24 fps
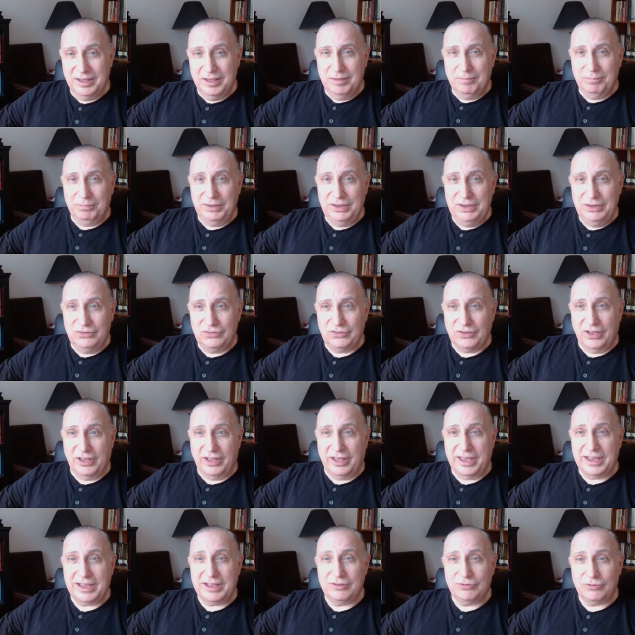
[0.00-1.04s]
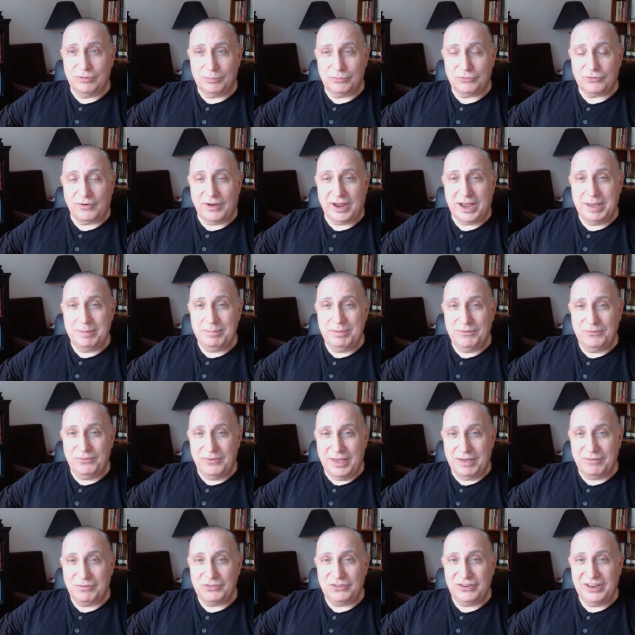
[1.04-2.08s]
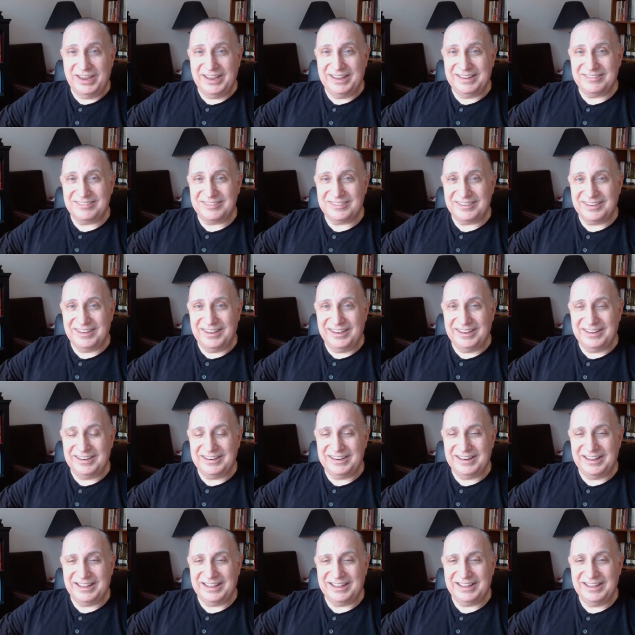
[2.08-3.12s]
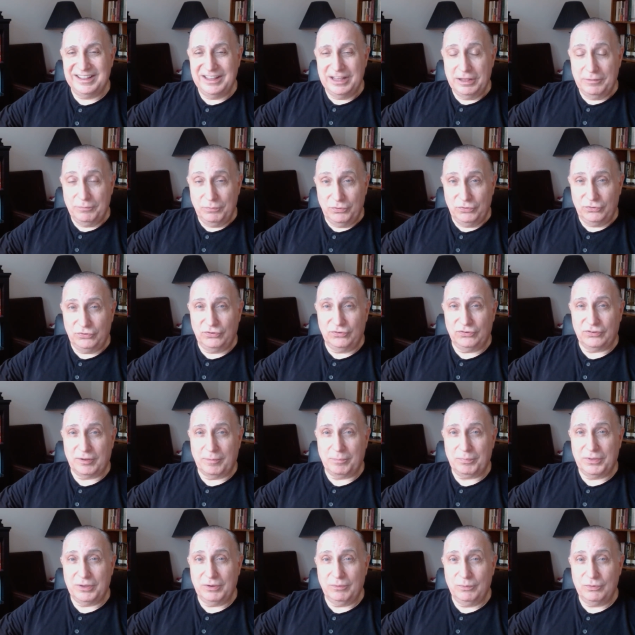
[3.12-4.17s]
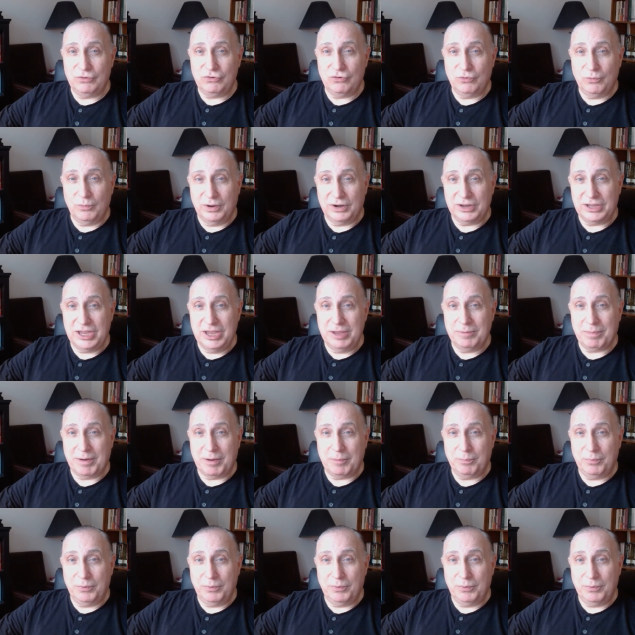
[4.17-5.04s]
Please like and subscribe if you have a chance, and if this is something which you want to keep up